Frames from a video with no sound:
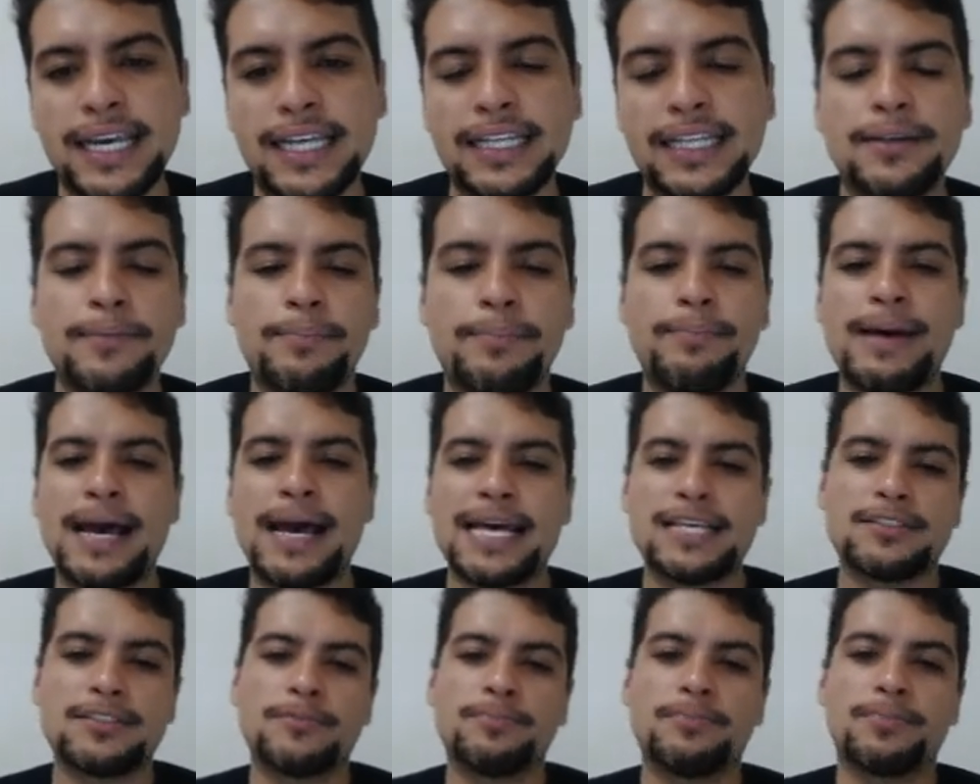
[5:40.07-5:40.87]
and the
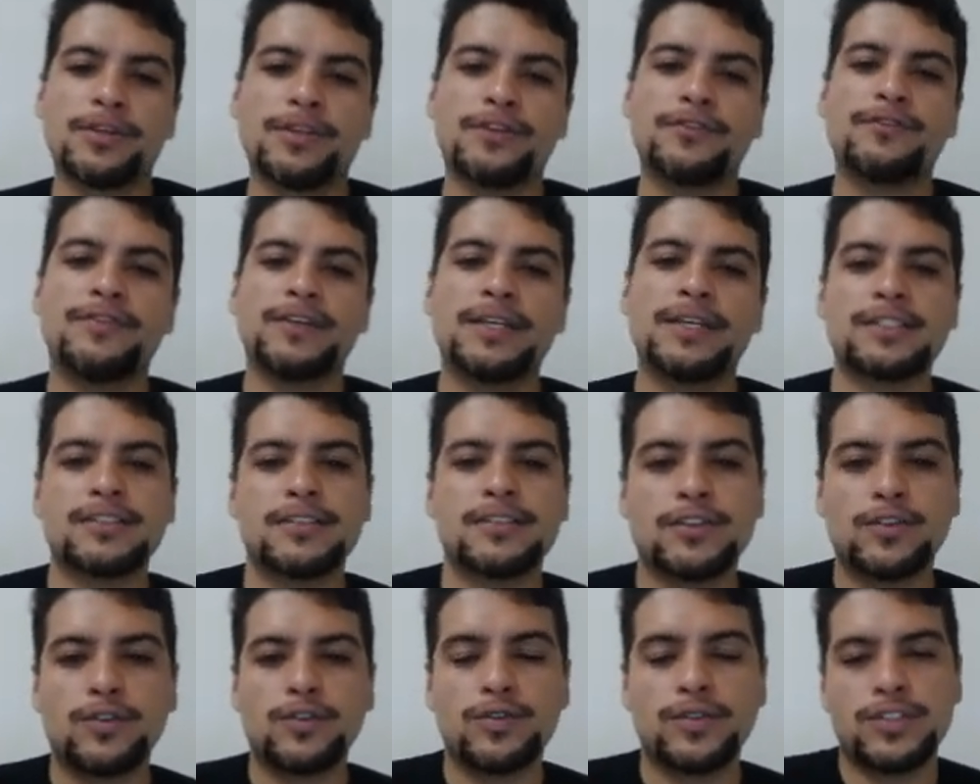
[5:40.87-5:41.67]
past
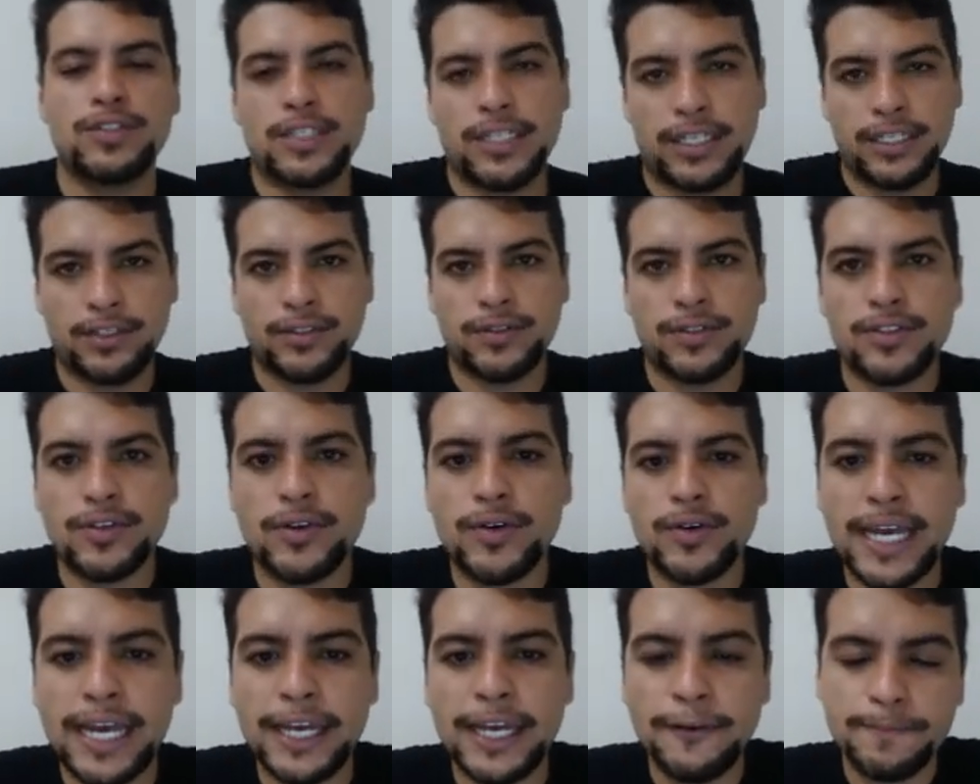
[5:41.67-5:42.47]
perfect continuous.
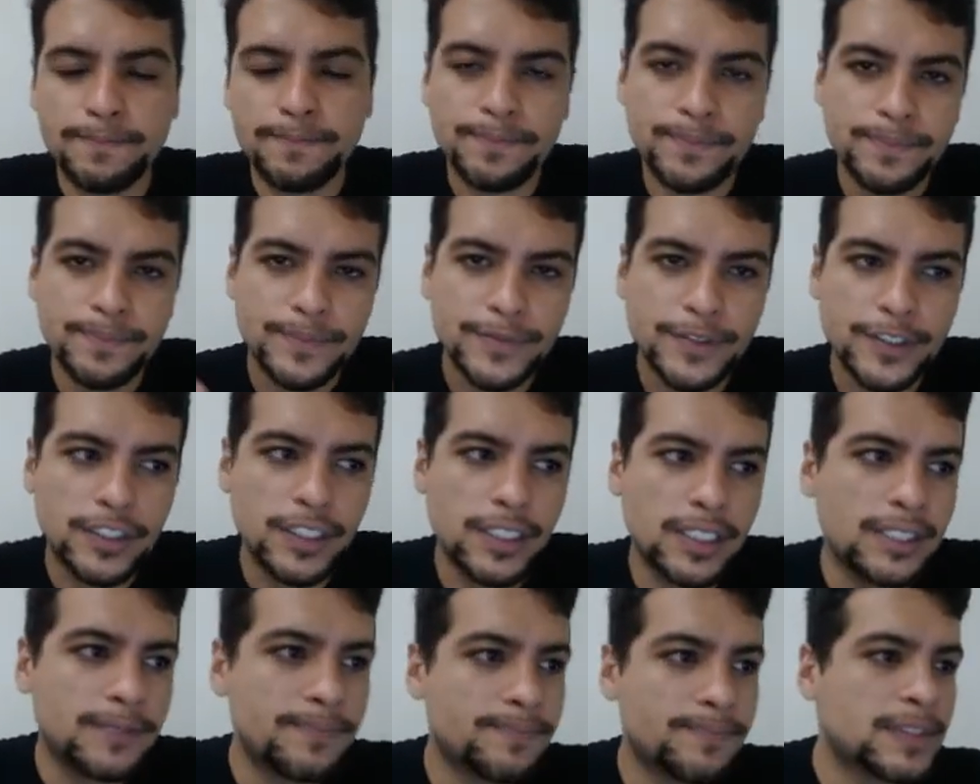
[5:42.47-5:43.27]
Okay?
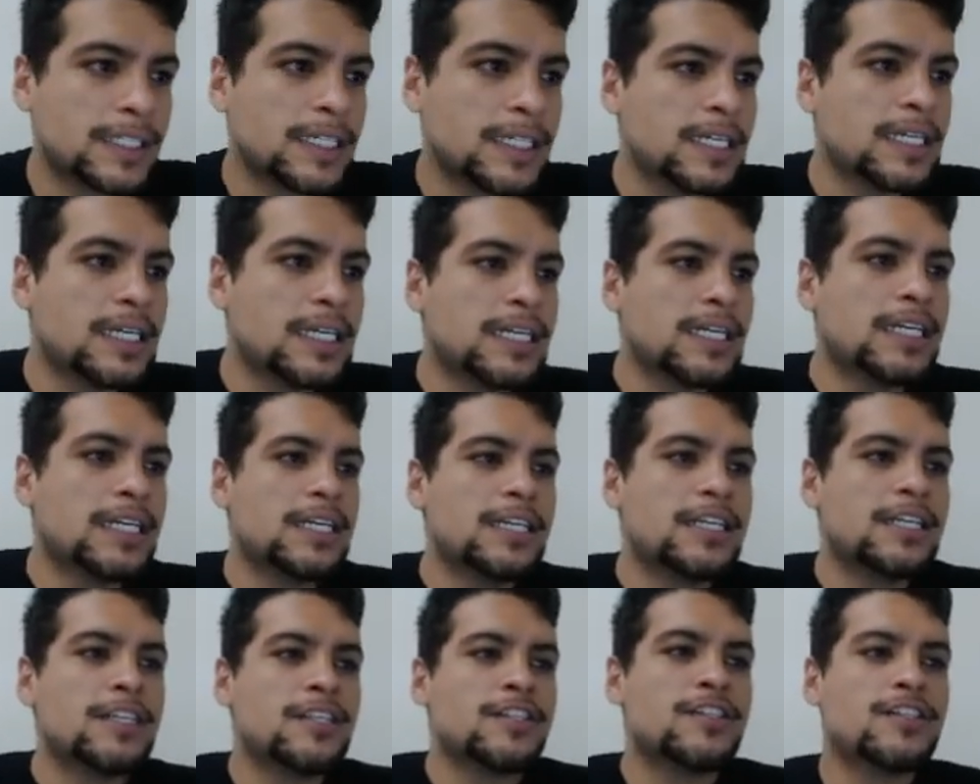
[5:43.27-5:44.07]
Good?
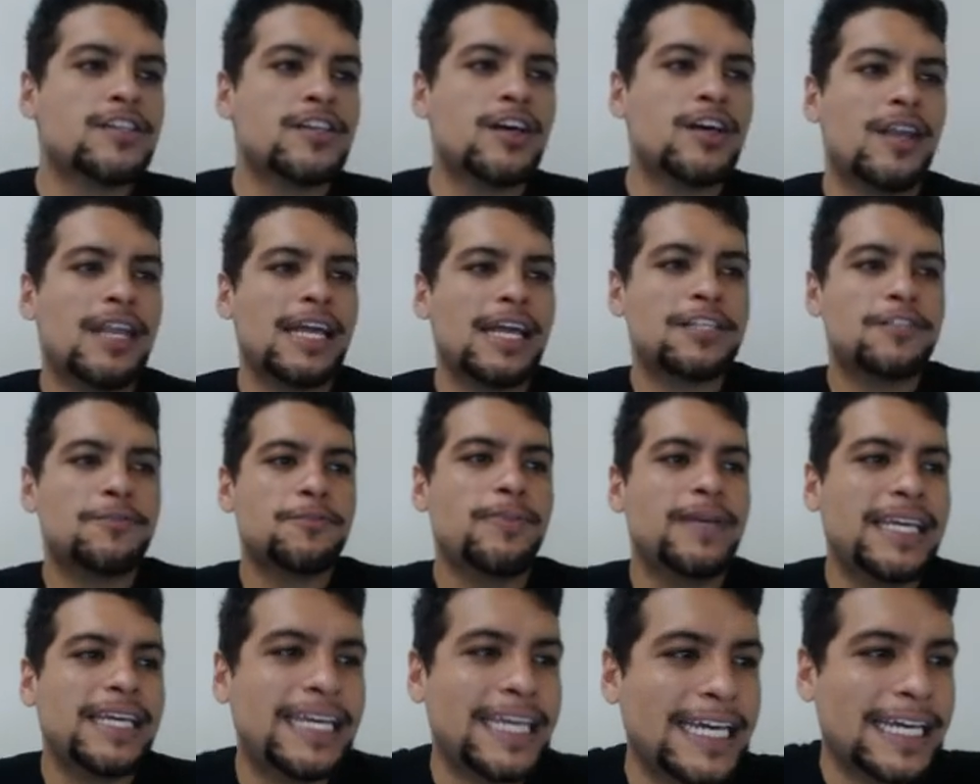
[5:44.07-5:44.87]
So let's
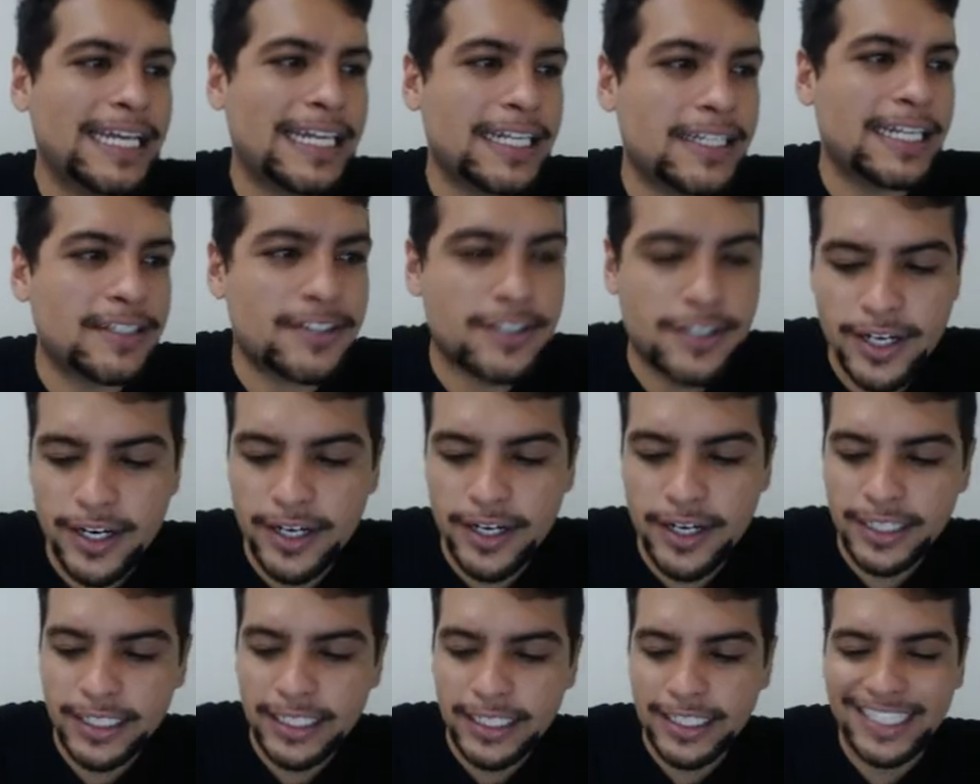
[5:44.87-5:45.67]
begin.
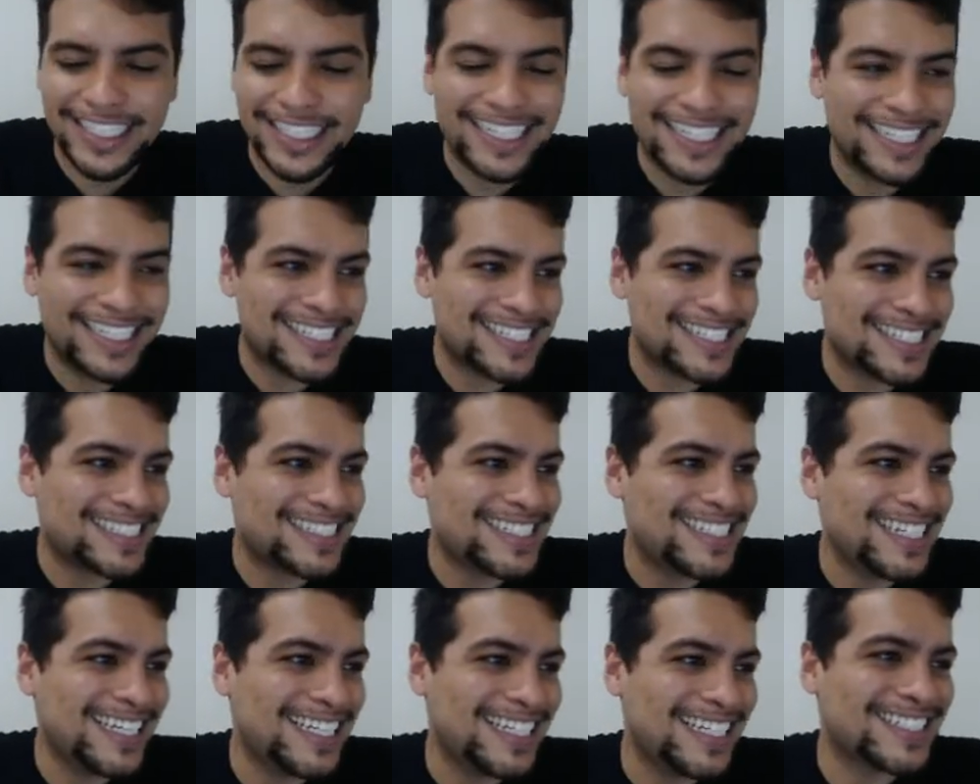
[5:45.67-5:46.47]
Turn the
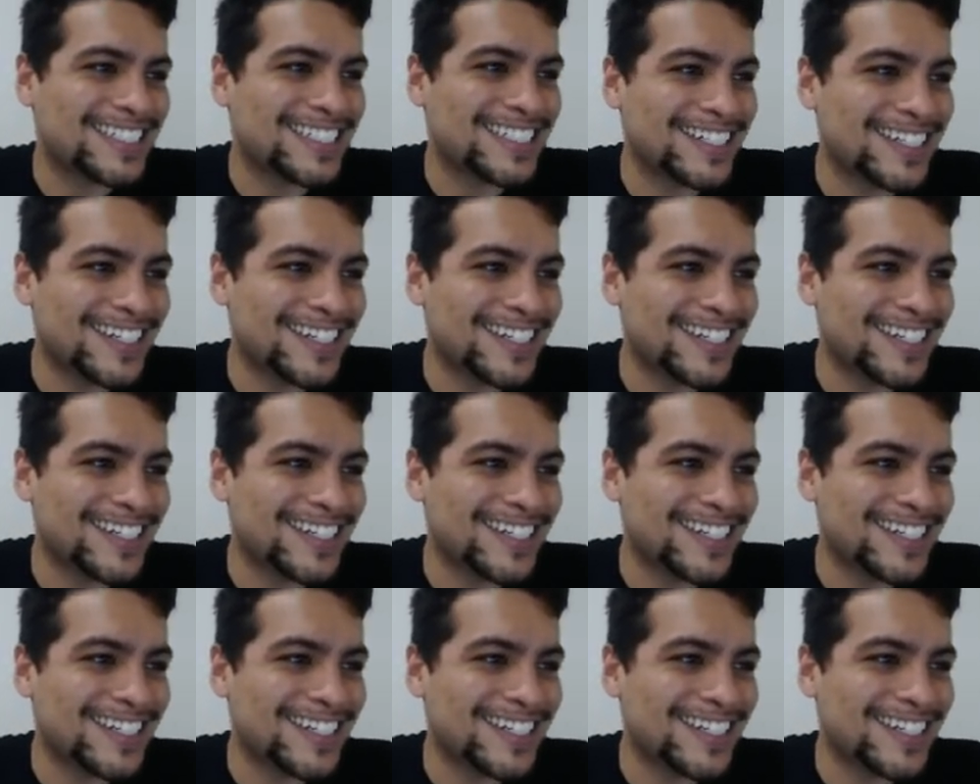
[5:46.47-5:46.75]
disk, teacher.